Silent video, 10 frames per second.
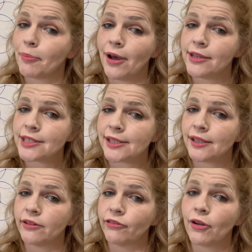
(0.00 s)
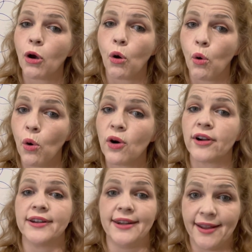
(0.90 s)
positive
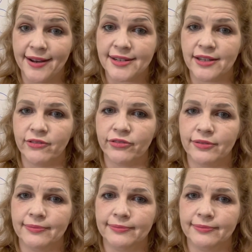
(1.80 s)
or negative.